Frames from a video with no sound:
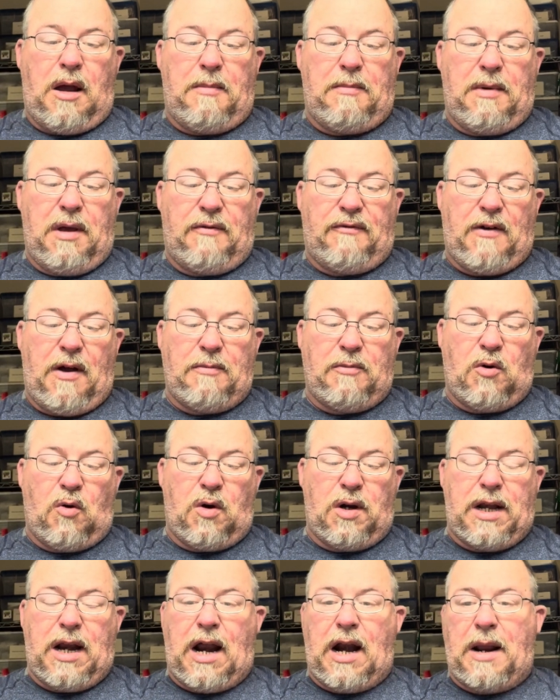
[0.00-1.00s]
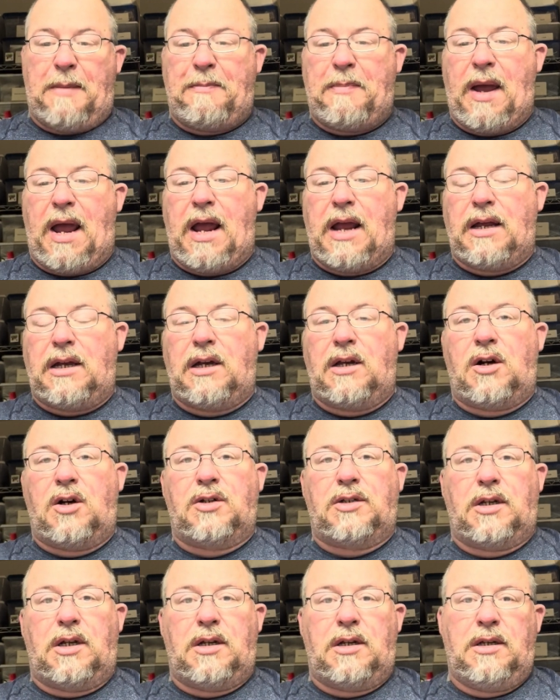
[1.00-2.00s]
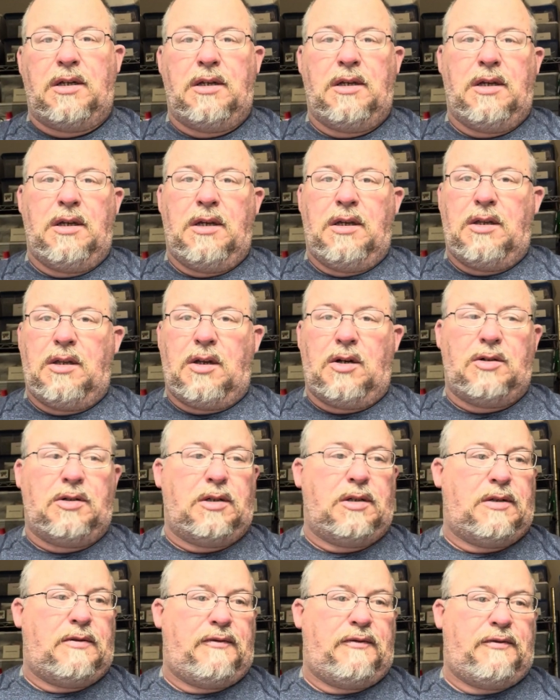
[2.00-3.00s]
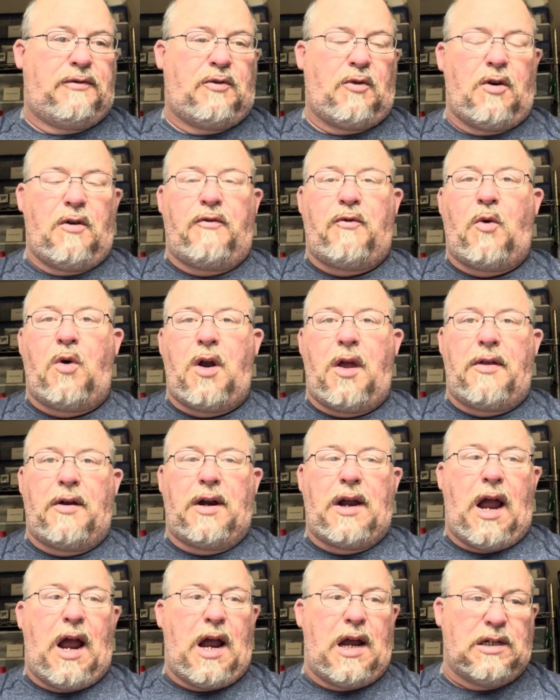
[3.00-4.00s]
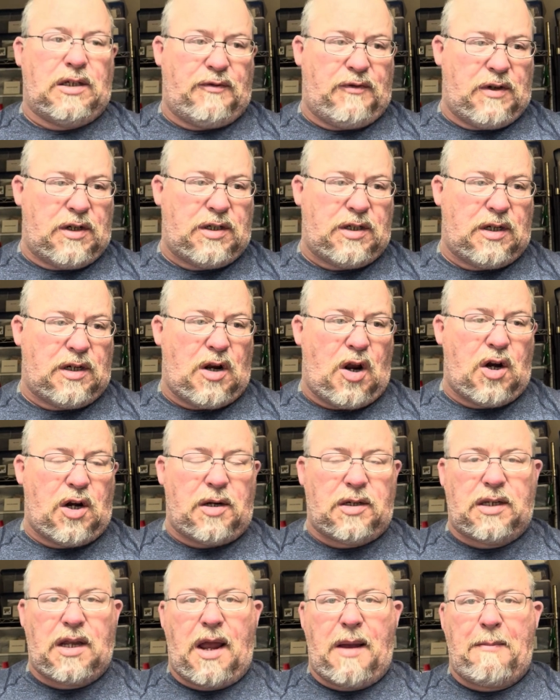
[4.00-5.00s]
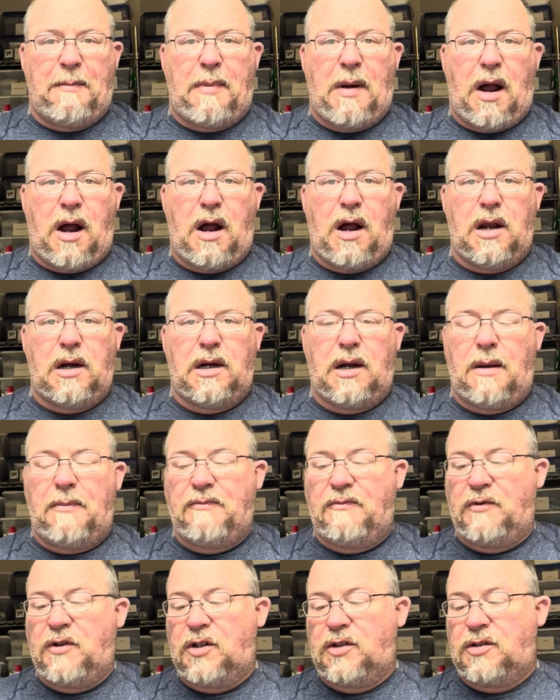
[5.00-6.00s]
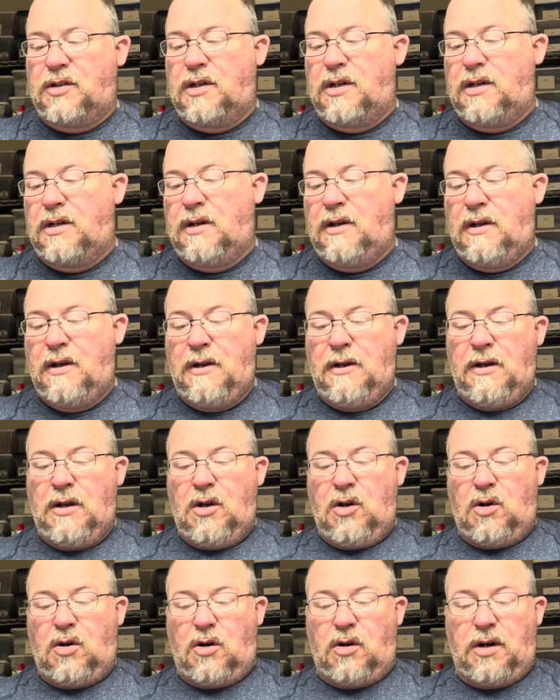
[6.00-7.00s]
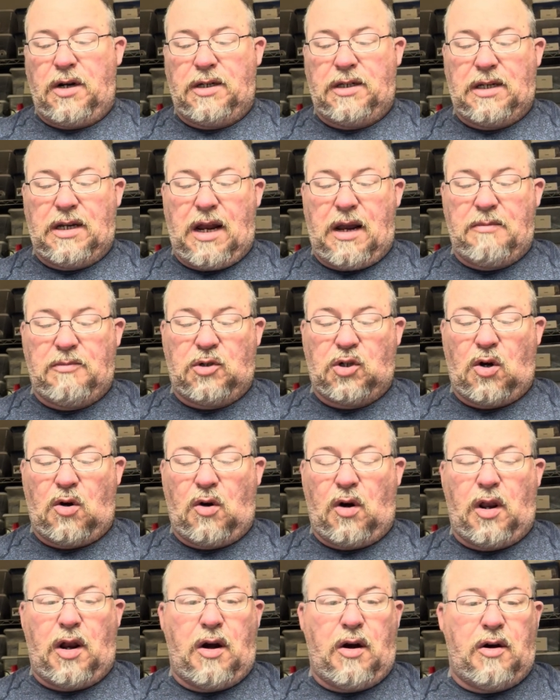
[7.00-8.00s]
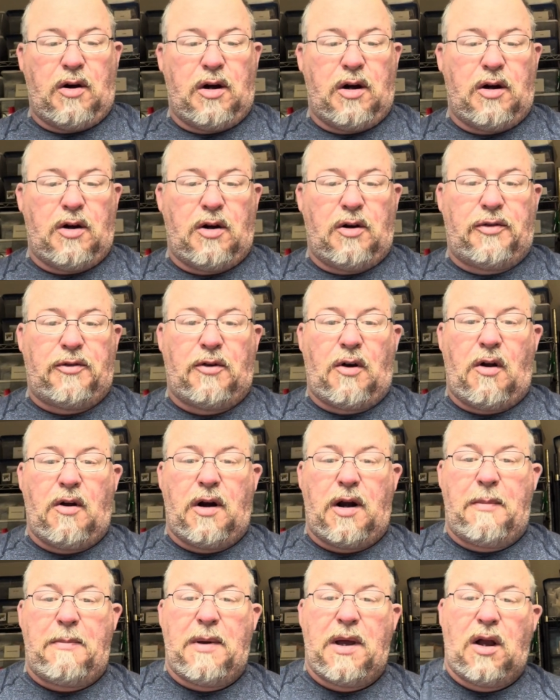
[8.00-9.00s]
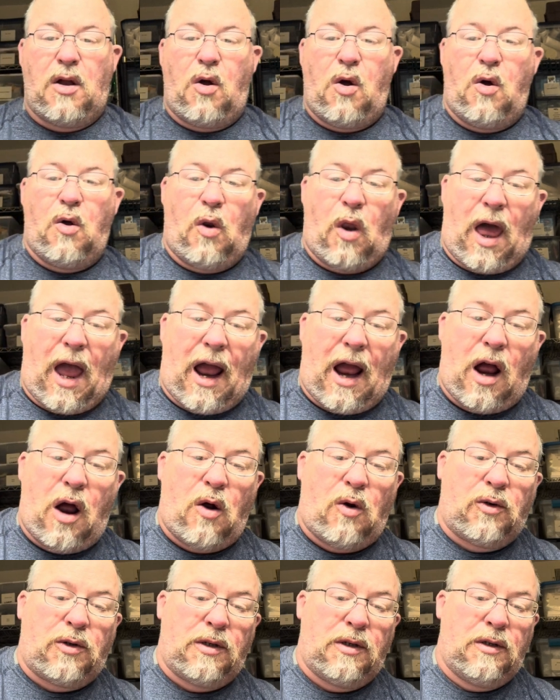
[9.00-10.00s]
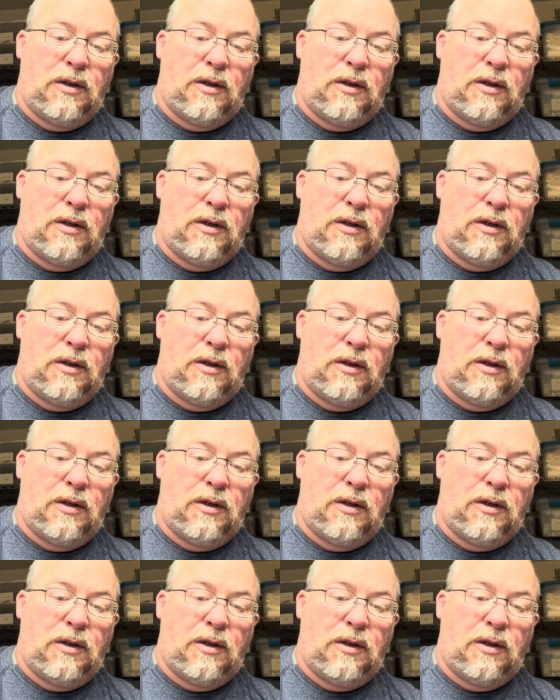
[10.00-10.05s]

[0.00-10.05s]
if I'm going down a bank and there's 3 or 4 other guys fishing on the same pond I'm fishing, or the same general area, and they're throwing a big old loud